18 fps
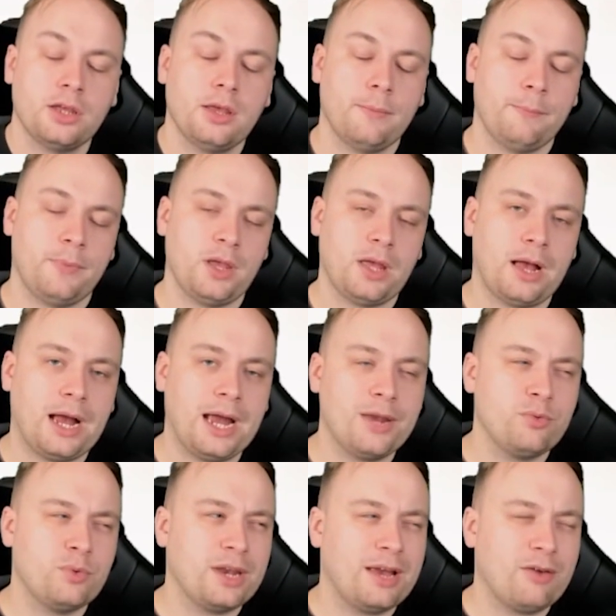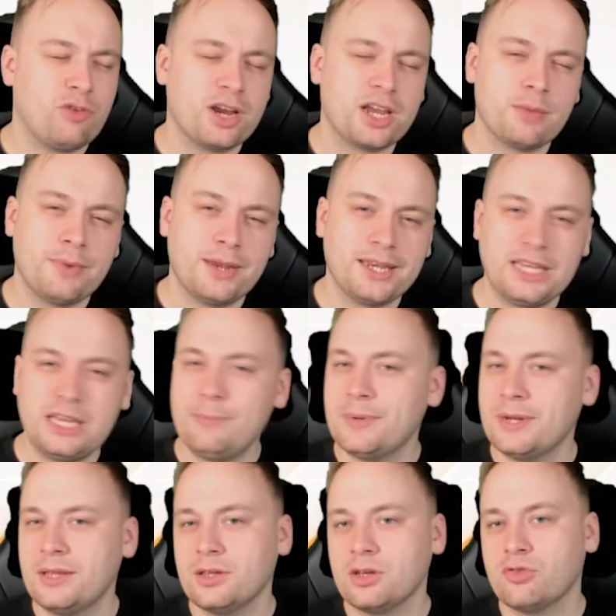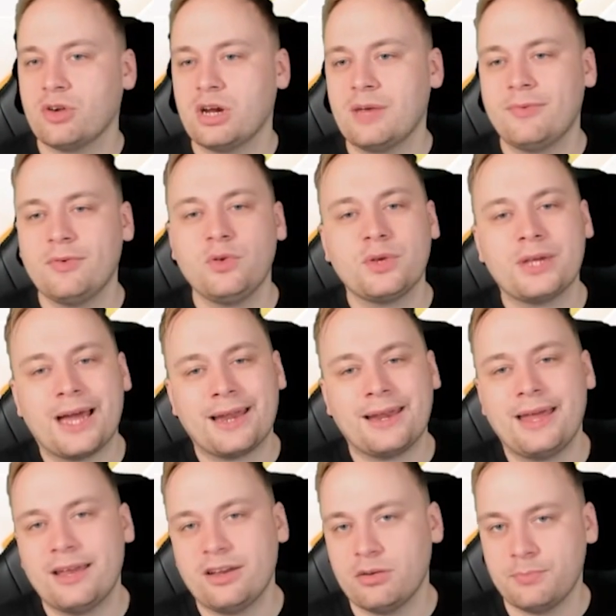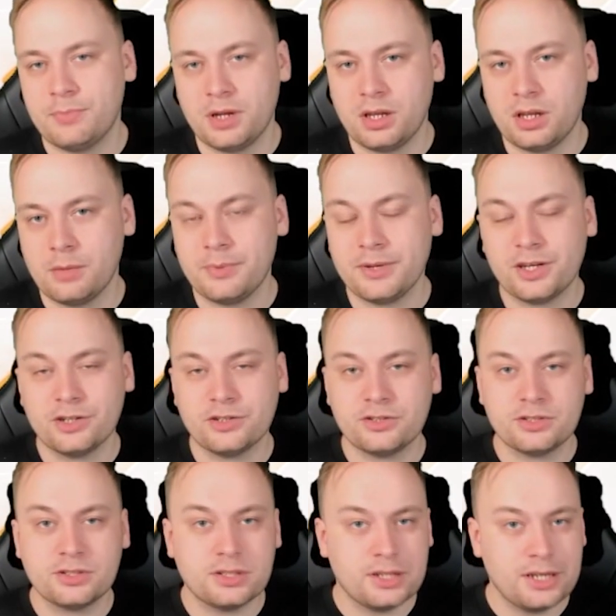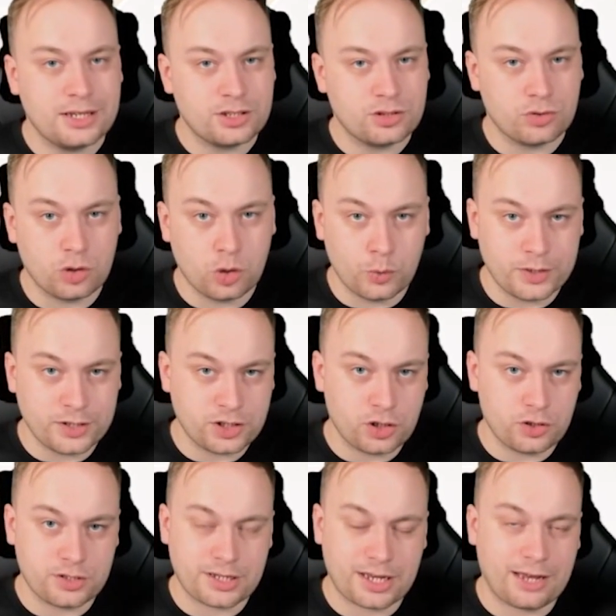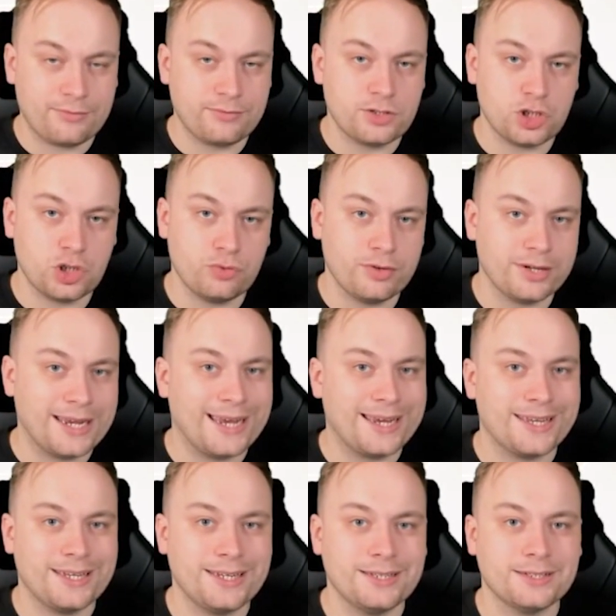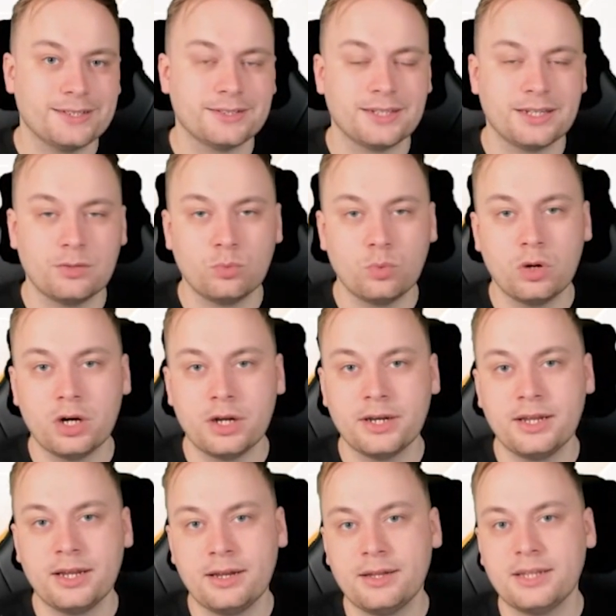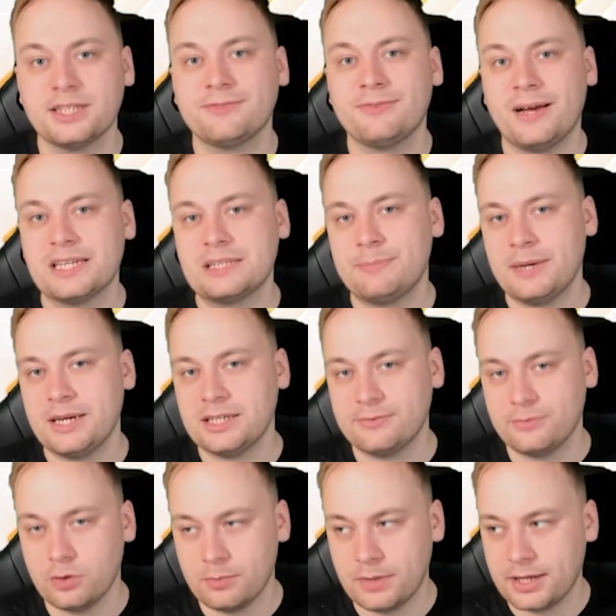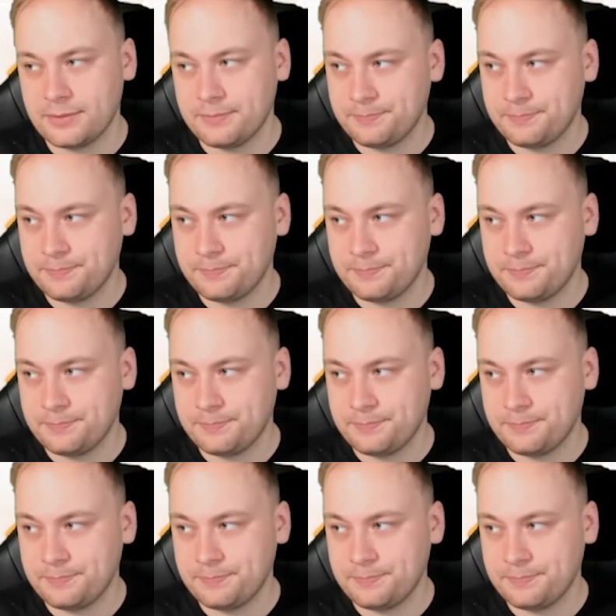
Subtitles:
But I would recommend keeping it in the grave if you can end on Butler, because it's always good to have 2 Regekis instead of 1 in this fast-paced format.